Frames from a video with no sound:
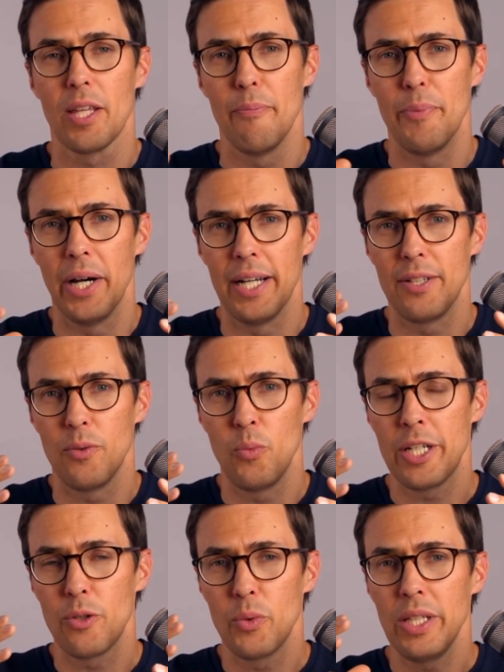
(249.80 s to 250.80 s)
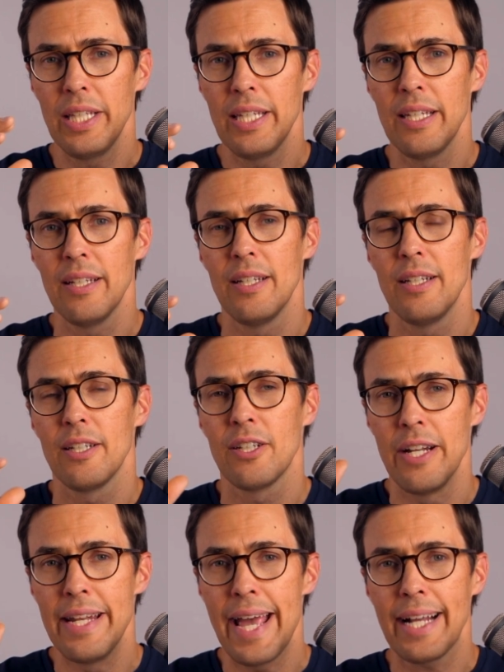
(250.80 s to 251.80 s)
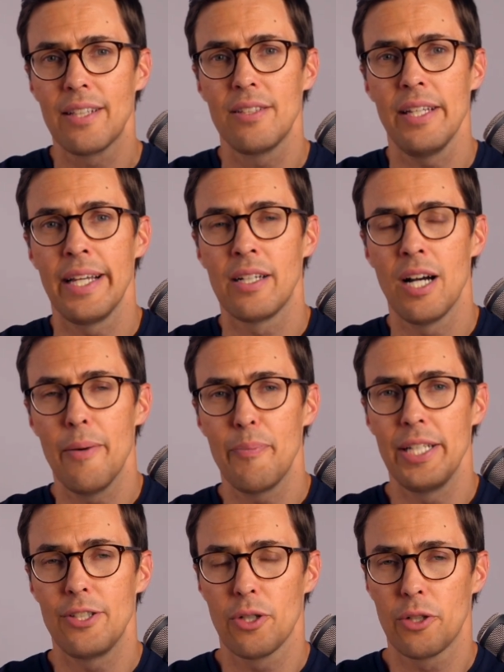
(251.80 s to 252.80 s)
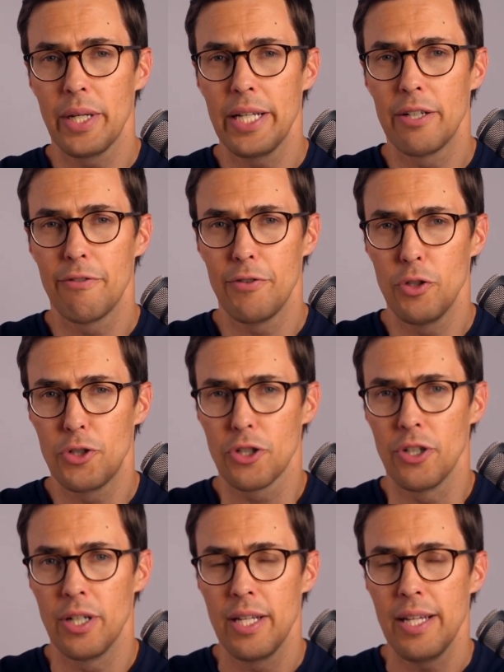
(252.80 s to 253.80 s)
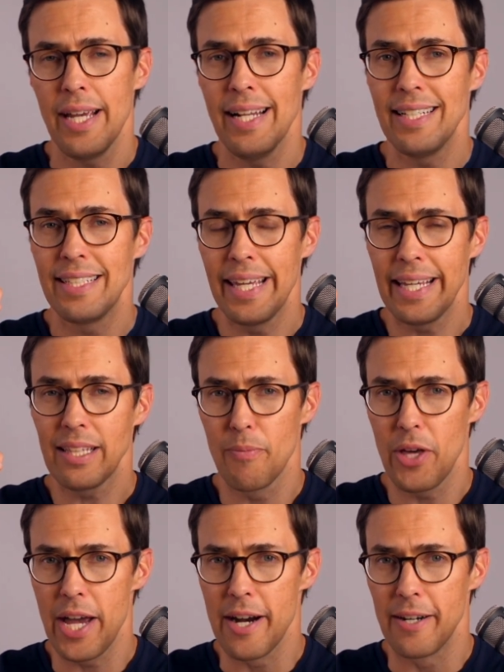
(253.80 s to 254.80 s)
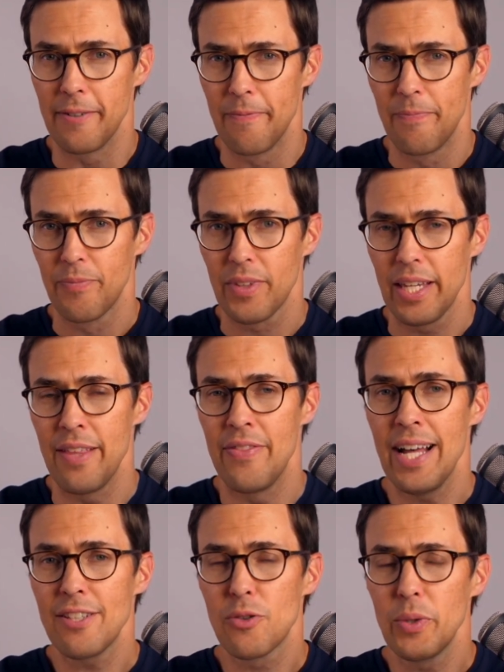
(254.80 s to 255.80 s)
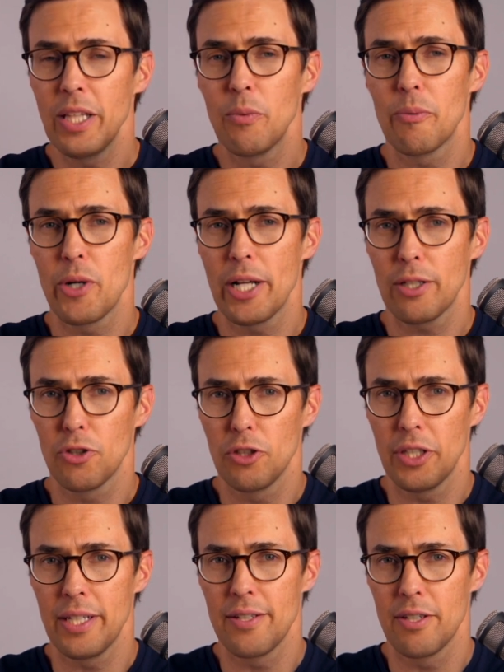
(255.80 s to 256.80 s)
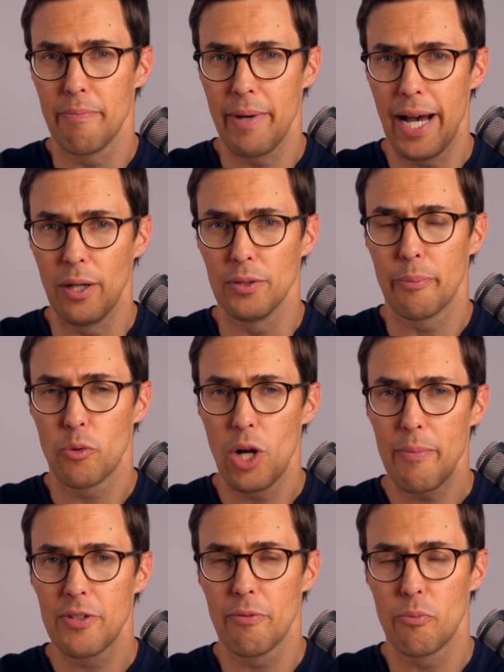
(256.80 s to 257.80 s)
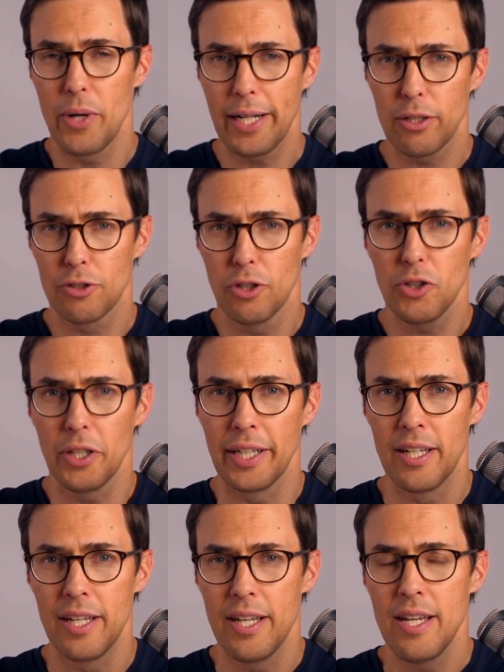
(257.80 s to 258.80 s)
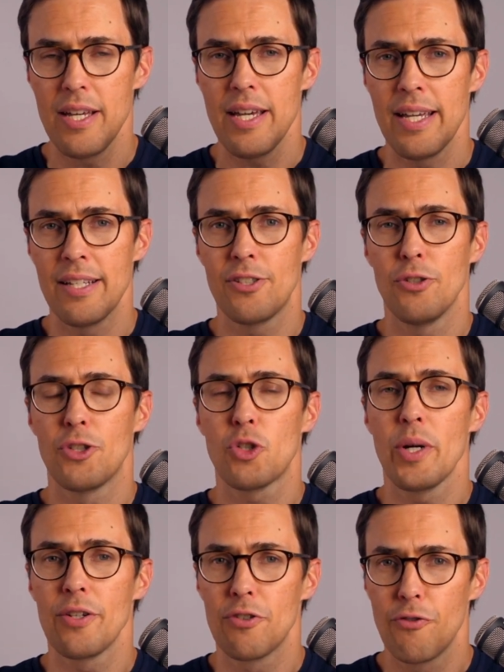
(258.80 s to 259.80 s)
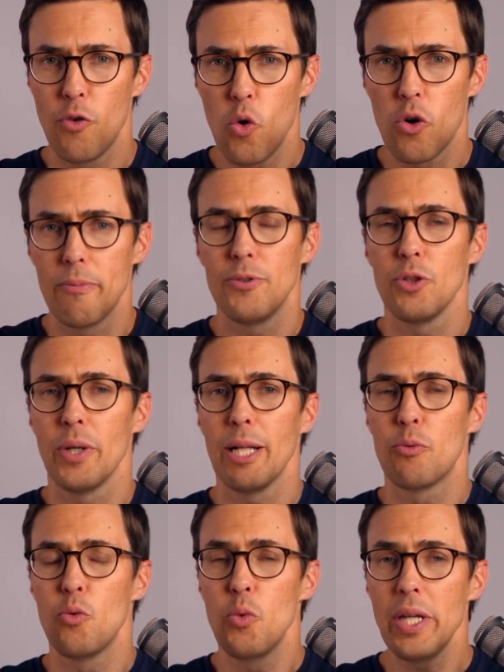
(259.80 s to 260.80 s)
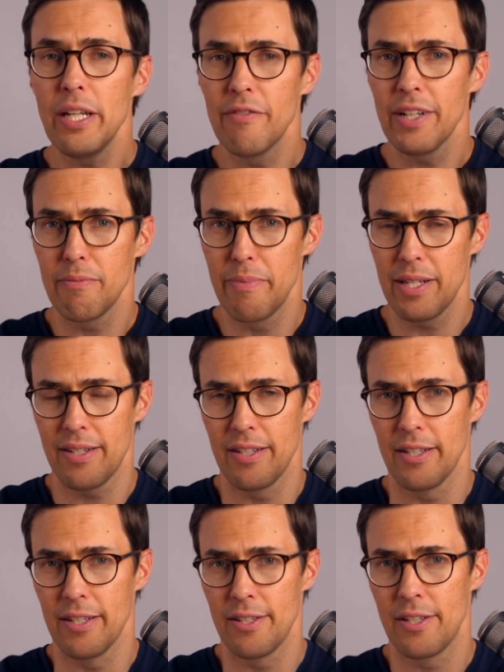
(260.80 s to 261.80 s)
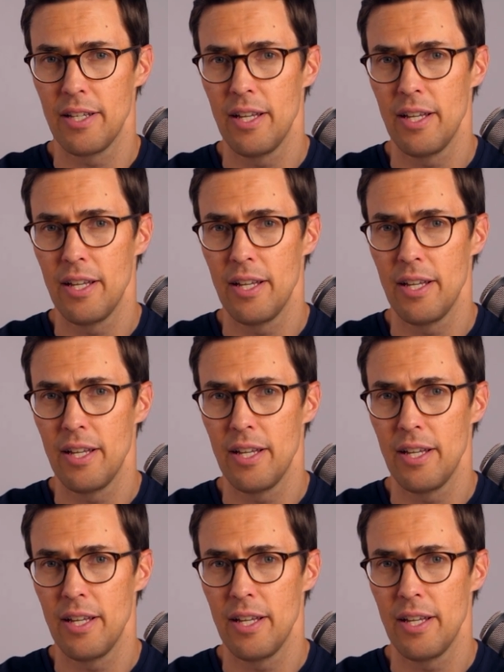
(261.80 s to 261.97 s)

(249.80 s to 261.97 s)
But we can really connect a company to a greater future and take them there. And that's really what brand consulting is about. The promise of brand consulting is to transform, to help reinvent businesses.